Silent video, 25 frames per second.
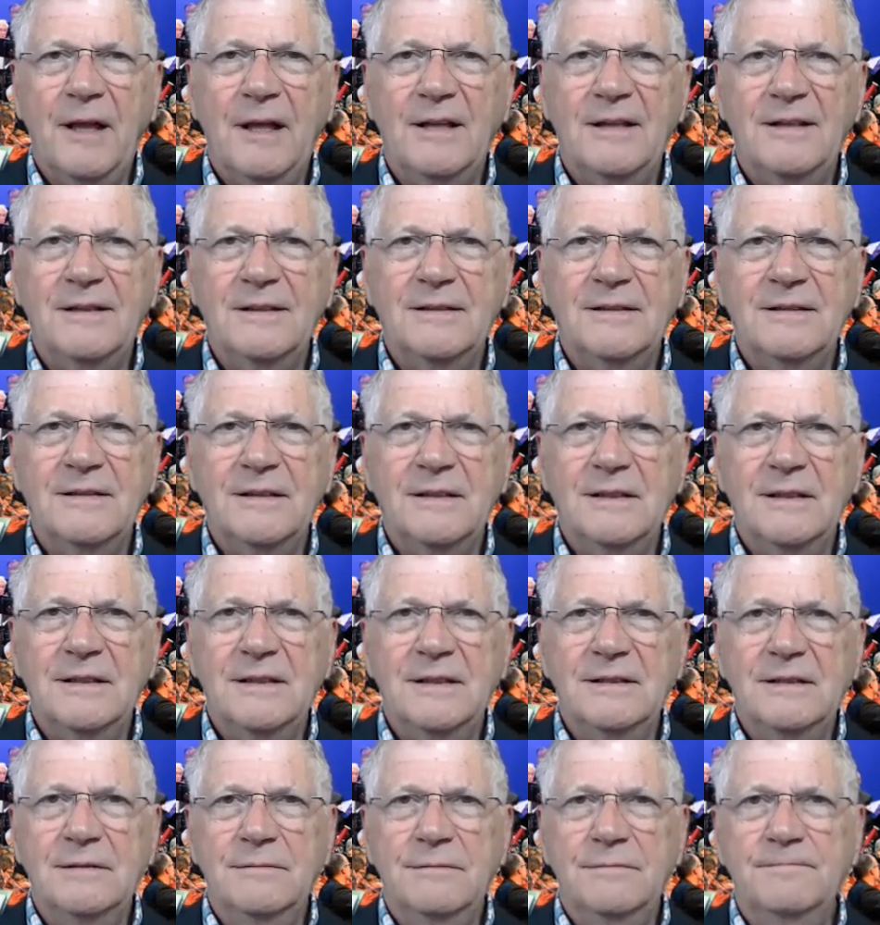
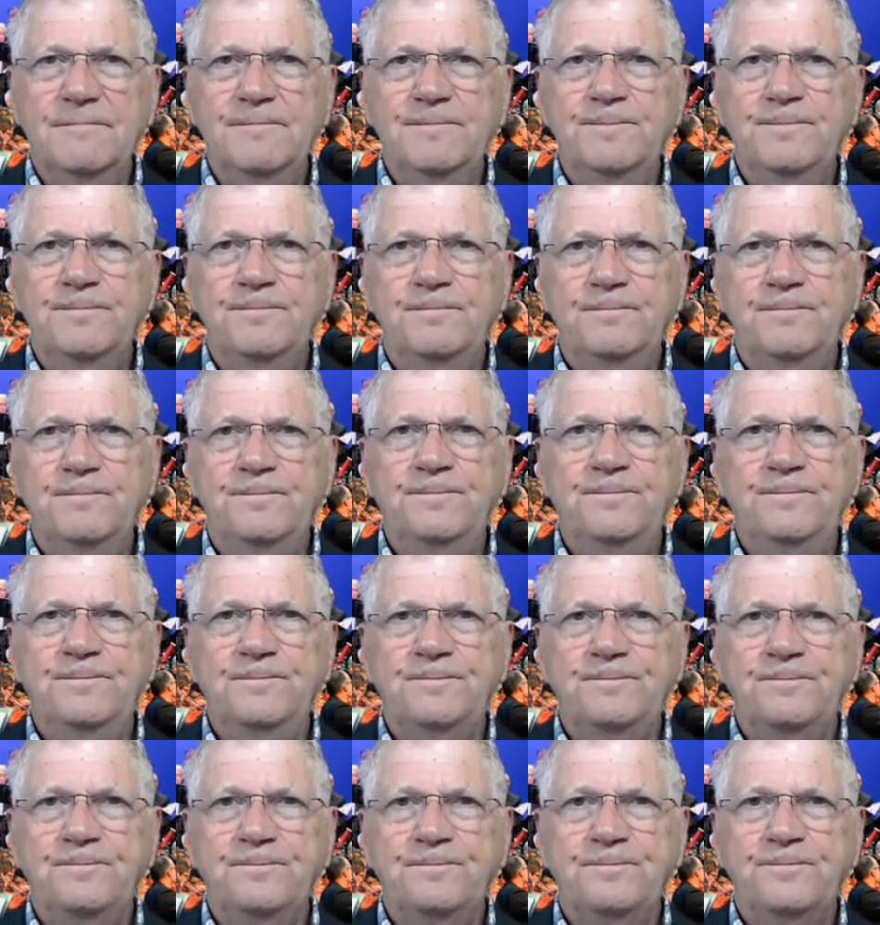
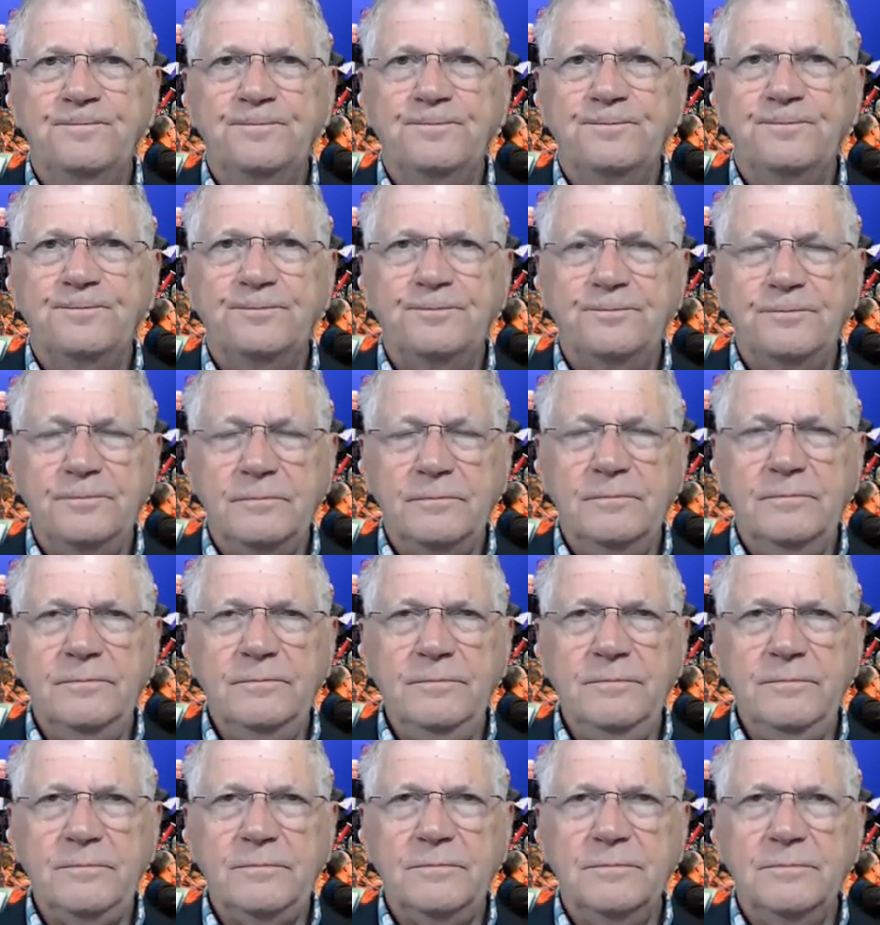
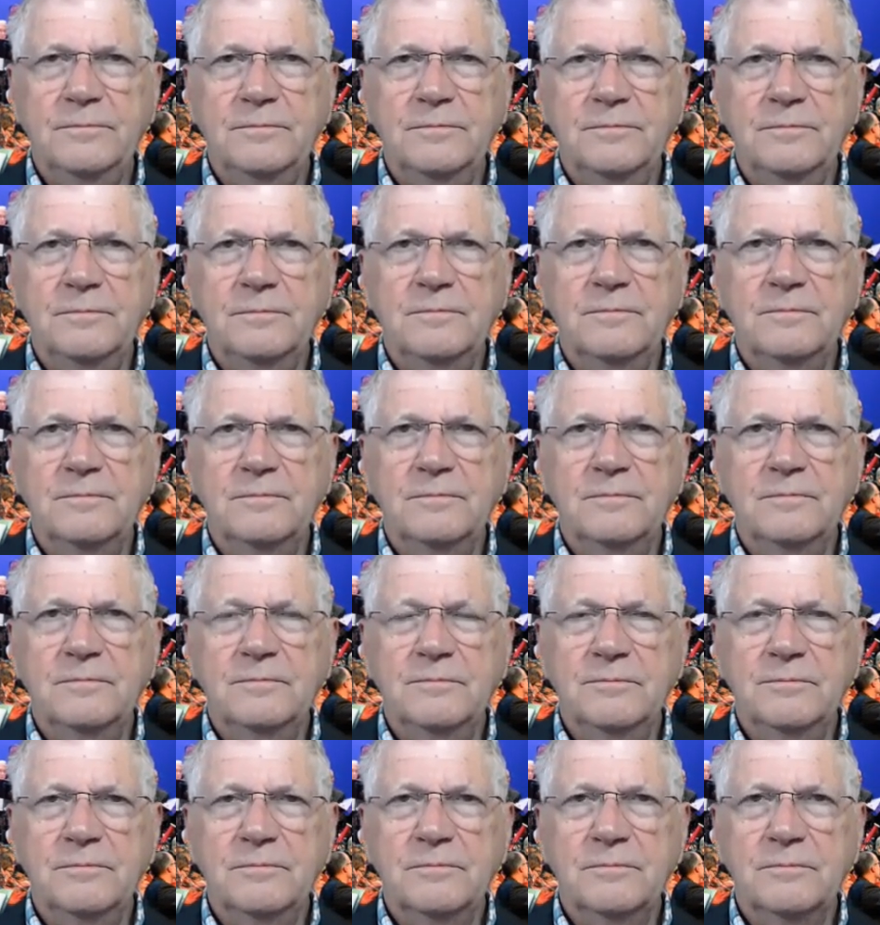
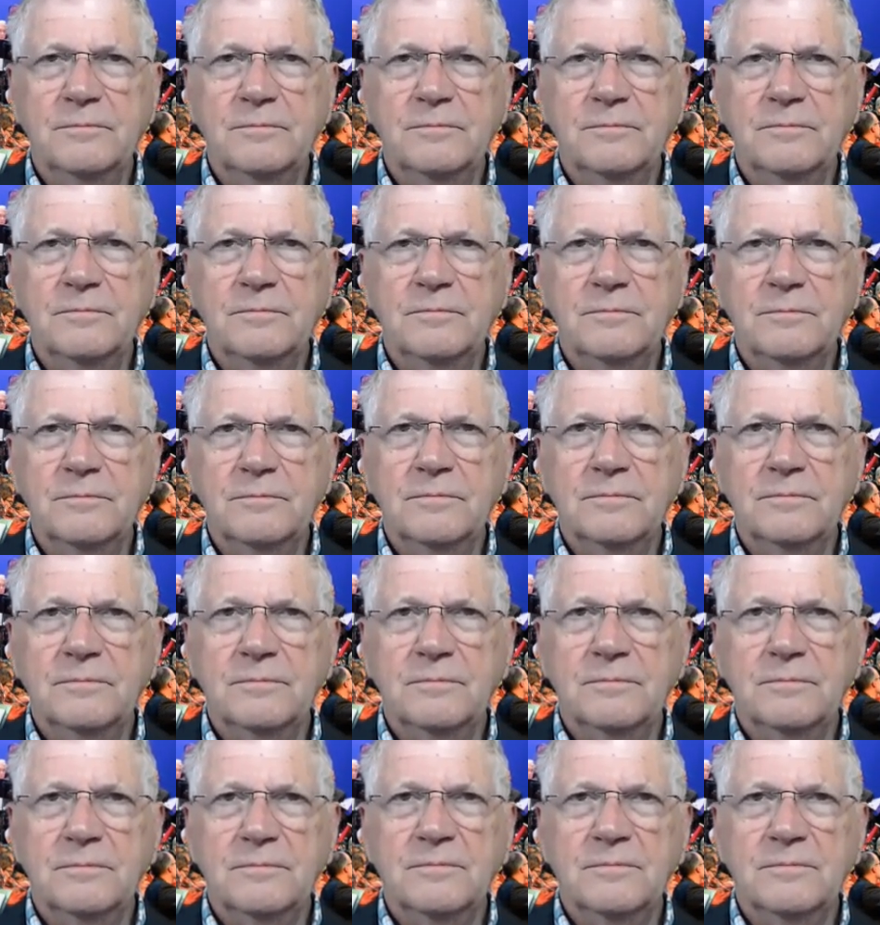
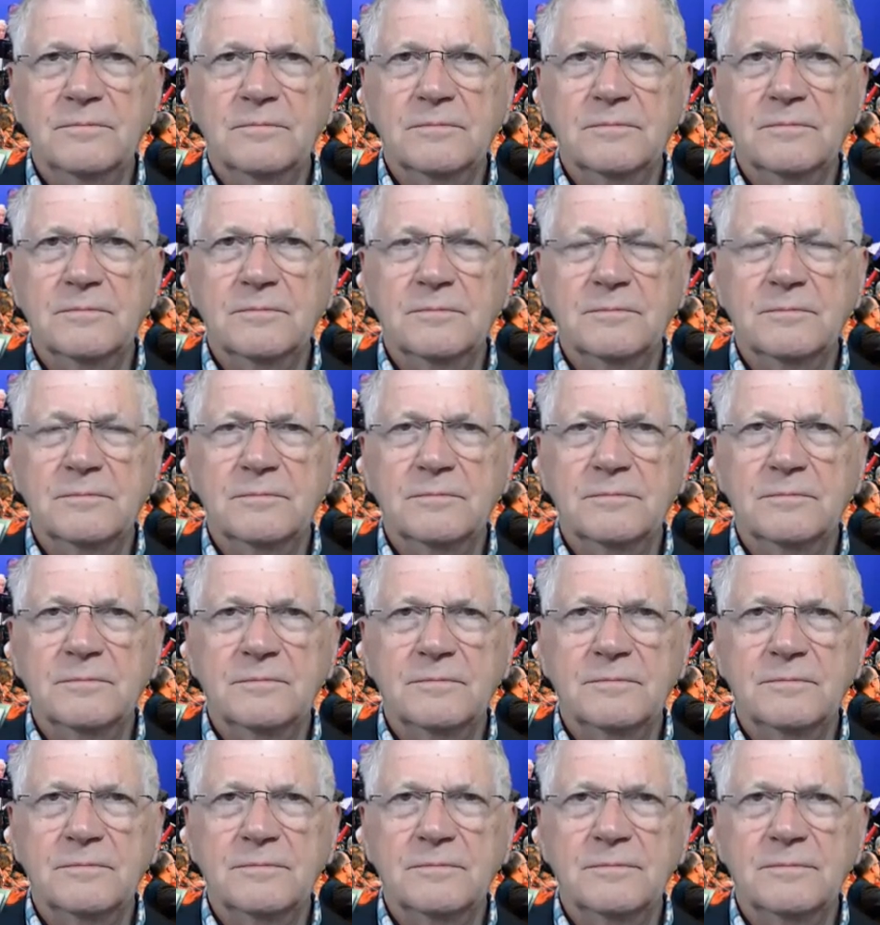
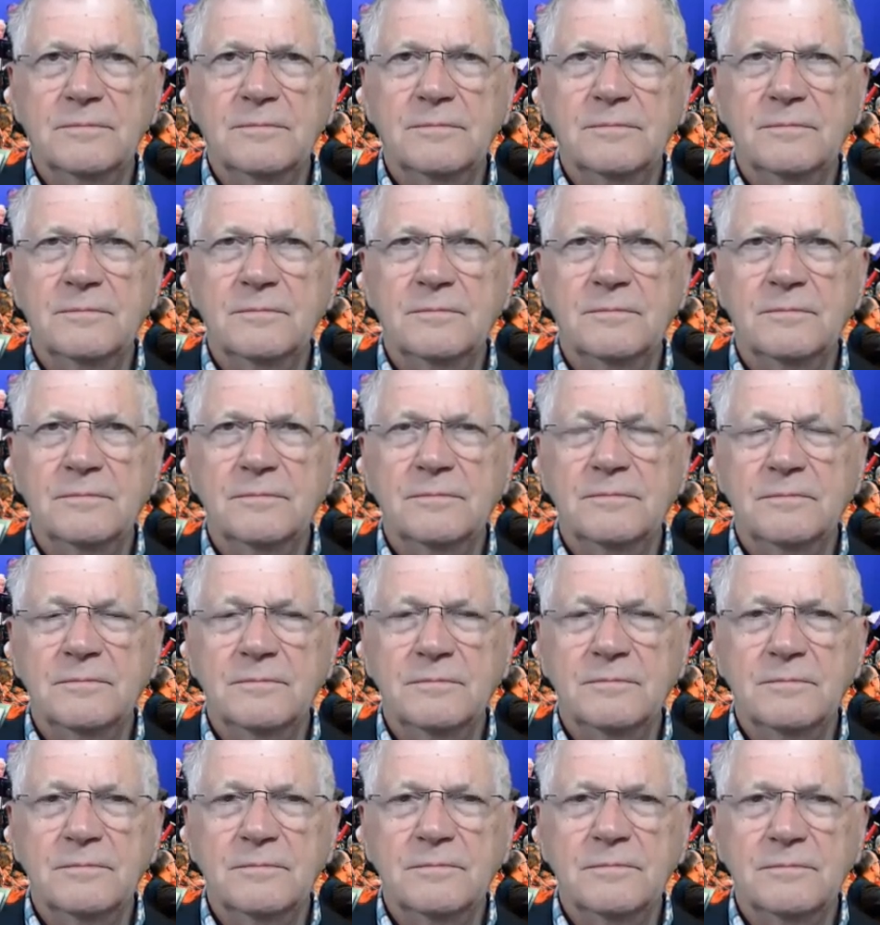
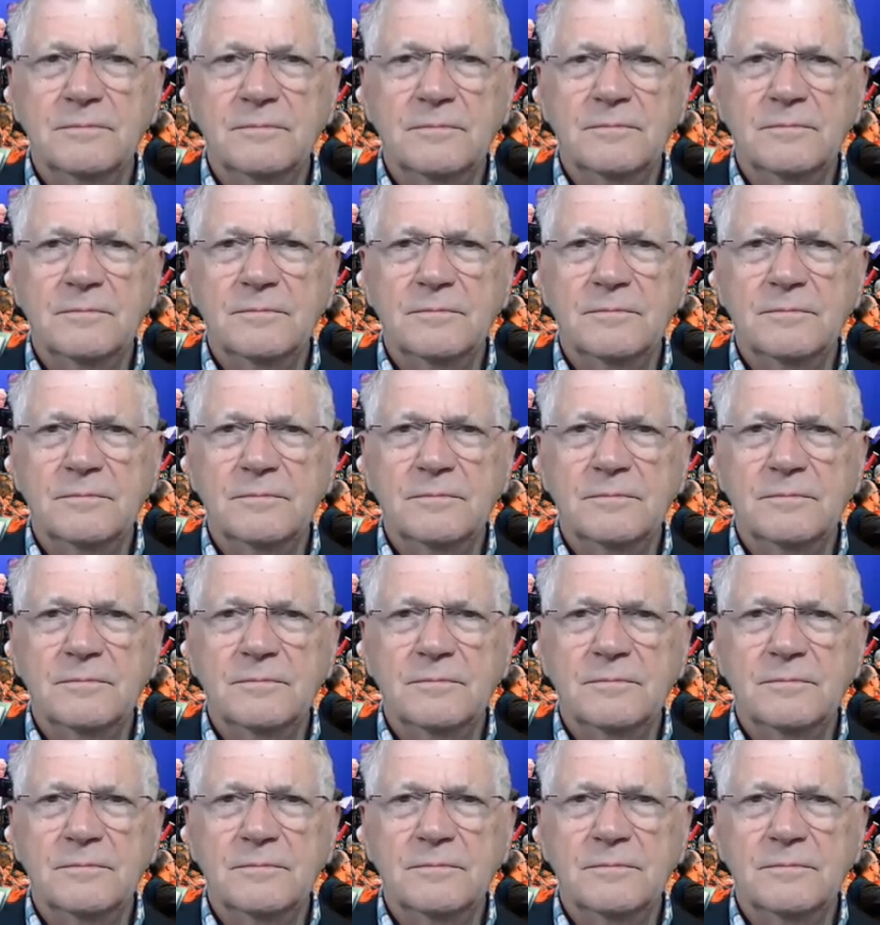(not speaking)